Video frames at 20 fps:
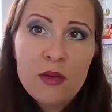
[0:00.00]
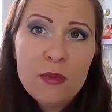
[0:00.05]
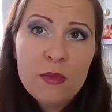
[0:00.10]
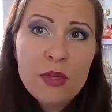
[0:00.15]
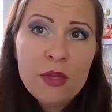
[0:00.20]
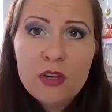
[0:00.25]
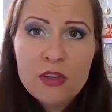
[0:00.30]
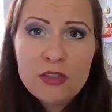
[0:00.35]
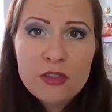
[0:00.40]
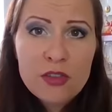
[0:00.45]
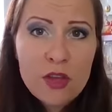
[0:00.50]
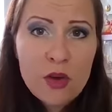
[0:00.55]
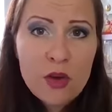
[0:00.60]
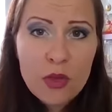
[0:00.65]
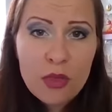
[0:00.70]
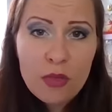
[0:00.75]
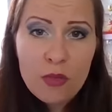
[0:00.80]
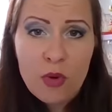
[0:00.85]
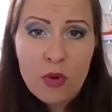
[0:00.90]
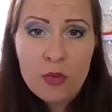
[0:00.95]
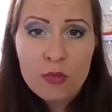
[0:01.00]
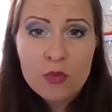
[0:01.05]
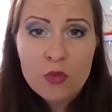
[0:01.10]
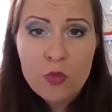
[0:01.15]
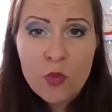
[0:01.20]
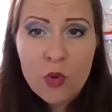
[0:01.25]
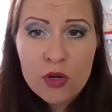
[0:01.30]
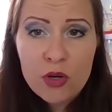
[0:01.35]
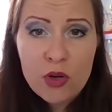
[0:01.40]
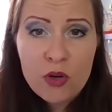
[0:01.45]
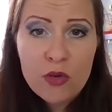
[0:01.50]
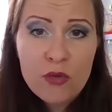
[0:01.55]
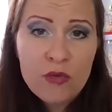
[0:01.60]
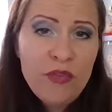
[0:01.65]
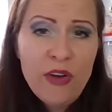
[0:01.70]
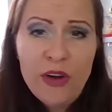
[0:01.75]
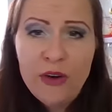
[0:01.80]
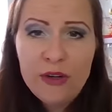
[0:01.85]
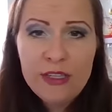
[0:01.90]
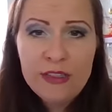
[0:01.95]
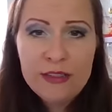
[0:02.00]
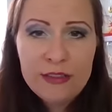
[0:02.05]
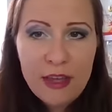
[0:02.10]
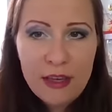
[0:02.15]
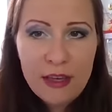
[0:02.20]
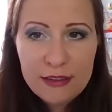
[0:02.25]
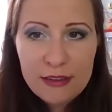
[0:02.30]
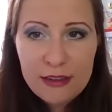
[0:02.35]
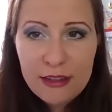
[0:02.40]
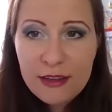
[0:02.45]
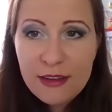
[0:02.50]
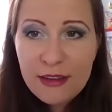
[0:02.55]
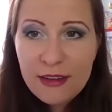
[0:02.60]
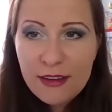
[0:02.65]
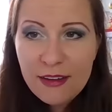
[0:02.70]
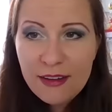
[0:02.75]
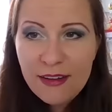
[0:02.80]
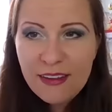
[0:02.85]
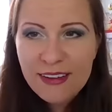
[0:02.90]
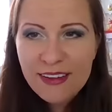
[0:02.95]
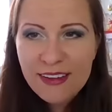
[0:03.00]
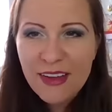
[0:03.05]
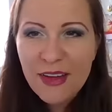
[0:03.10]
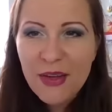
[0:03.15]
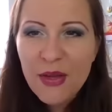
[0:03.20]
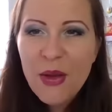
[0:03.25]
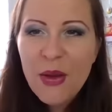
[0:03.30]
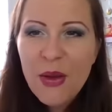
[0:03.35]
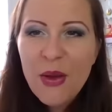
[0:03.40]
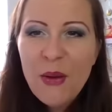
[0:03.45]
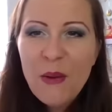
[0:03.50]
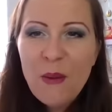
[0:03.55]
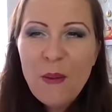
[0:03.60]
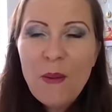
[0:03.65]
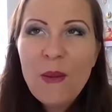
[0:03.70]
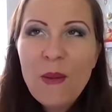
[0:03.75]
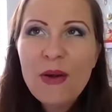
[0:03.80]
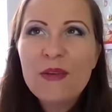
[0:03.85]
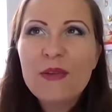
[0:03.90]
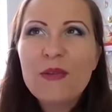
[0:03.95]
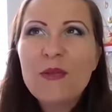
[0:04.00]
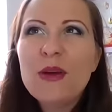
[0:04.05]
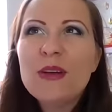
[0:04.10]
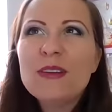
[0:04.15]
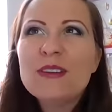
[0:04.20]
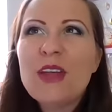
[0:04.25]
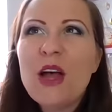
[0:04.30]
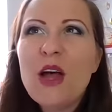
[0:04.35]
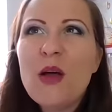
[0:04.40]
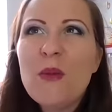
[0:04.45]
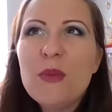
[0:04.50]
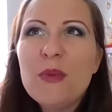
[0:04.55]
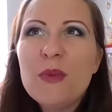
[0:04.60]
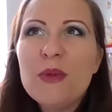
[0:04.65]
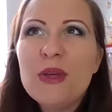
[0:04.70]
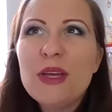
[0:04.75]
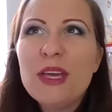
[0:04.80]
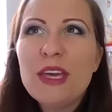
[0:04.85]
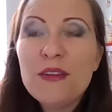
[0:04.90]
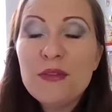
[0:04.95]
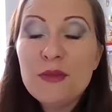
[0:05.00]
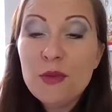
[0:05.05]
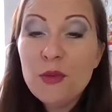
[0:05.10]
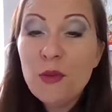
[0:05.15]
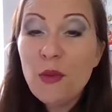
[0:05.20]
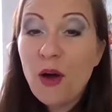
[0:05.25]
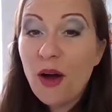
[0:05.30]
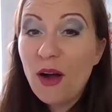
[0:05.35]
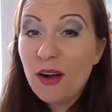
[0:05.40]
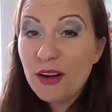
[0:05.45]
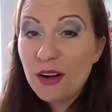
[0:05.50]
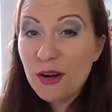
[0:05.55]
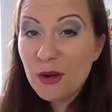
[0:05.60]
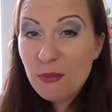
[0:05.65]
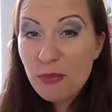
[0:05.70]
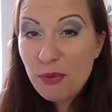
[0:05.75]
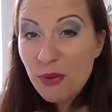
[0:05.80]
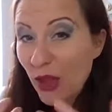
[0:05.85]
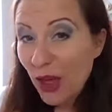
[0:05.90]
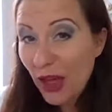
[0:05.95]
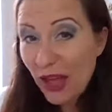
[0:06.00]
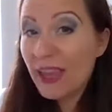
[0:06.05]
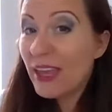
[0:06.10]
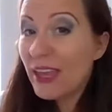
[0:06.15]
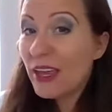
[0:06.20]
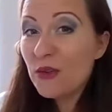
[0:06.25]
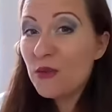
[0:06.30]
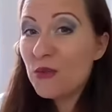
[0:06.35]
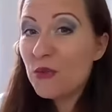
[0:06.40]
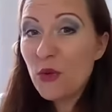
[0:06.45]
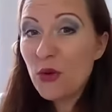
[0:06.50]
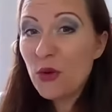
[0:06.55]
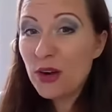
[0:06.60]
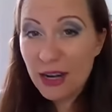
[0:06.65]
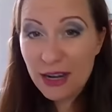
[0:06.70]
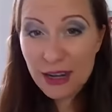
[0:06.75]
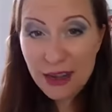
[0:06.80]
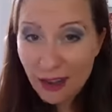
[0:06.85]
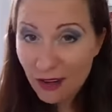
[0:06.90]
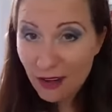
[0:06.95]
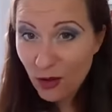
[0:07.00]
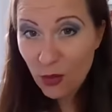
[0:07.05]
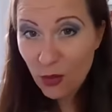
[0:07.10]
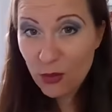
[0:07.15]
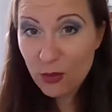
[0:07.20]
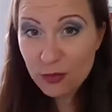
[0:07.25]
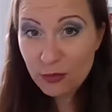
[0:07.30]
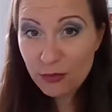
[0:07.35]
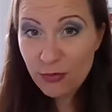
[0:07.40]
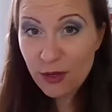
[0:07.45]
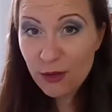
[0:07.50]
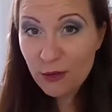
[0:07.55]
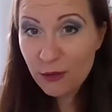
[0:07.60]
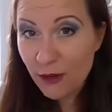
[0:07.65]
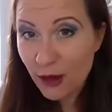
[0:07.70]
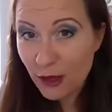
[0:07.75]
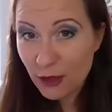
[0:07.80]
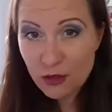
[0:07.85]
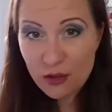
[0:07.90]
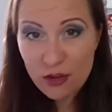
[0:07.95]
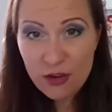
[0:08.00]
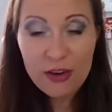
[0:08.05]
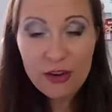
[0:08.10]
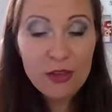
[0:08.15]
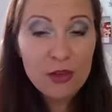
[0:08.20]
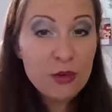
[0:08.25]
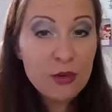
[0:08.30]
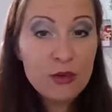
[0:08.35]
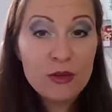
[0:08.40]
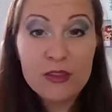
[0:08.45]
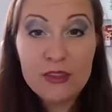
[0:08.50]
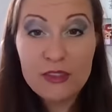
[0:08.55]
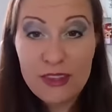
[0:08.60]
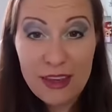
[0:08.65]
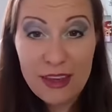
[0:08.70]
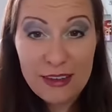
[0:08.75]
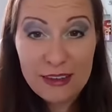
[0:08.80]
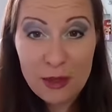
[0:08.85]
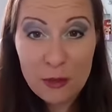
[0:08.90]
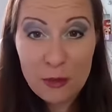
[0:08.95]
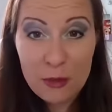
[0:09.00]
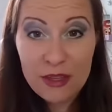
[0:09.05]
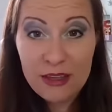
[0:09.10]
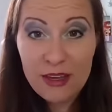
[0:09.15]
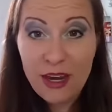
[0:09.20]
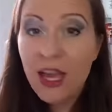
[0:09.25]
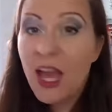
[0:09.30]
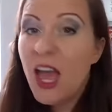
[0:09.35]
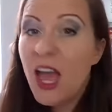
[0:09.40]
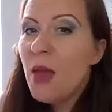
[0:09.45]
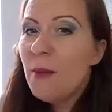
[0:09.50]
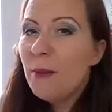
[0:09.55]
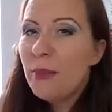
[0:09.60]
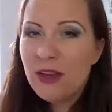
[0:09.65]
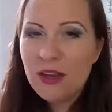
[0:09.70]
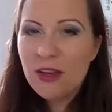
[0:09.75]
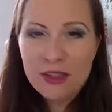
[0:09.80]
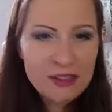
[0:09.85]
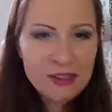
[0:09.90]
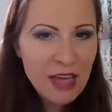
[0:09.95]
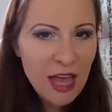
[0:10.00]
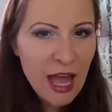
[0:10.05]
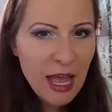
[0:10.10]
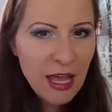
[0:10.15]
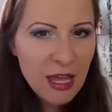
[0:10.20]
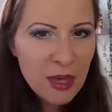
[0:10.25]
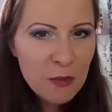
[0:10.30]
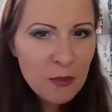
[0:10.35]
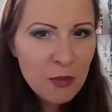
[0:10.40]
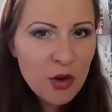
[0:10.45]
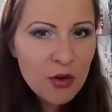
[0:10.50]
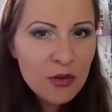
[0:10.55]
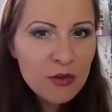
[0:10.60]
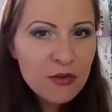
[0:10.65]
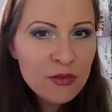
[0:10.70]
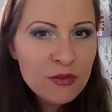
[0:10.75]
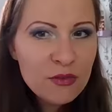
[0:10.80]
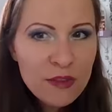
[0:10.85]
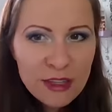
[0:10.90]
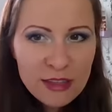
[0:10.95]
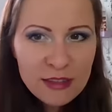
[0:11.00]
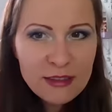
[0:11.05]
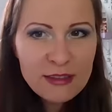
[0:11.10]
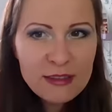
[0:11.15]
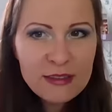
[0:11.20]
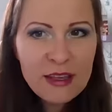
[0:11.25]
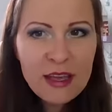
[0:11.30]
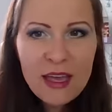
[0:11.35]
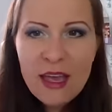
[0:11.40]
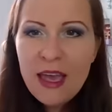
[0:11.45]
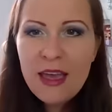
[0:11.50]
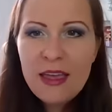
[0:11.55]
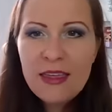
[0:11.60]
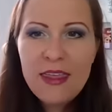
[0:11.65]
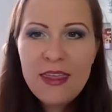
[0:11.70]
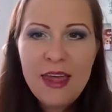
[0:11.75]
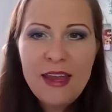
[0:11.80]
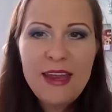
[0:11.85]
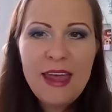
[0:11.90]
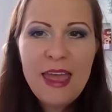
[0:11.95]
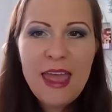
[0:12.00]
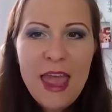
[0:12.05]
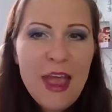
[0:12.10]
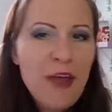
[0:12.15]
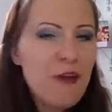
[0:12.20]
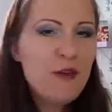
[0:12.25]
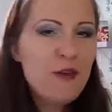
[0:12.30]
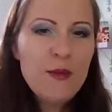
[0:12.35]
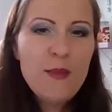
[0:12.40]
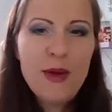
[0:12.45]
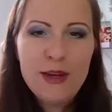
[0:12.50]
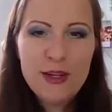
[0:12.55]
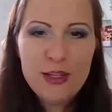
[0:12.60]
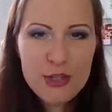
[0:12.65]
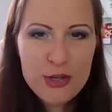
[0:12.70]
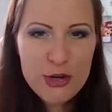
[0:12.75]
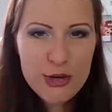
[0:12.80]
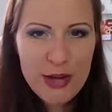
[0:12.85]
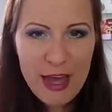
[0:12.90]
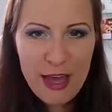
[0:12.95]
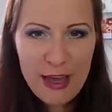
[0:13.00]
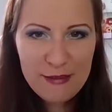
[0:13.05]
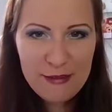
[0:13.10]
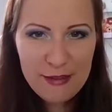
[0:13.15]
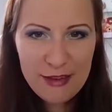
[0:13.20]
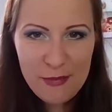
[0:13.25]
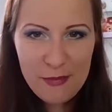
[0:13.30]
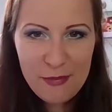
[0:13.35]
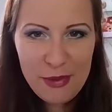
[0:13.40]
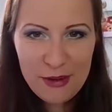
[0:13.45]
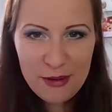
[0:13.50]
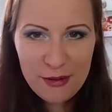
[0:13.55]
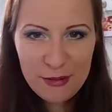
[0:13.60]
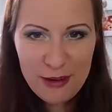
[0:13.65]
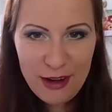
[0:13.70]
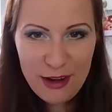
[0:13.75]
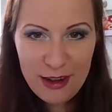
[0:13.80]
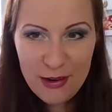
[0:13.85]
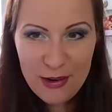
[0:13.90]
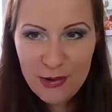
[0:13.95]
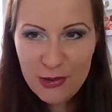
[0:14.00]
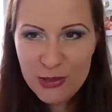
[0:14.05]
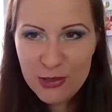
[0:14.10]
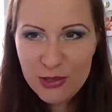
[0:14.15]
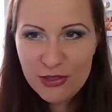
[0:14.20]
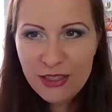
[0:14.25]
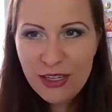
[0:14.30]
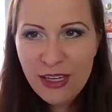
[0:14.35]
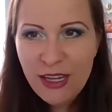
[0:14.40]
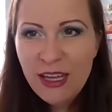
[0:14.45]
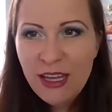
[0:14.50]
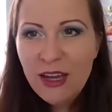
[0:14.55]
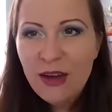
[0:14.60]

because the earthworms would look very sexy in it. Or for example, if you are applying for a lederhosen manufacturer, you could say something like, because I am convinced that everybody should have a pair of lederhosen.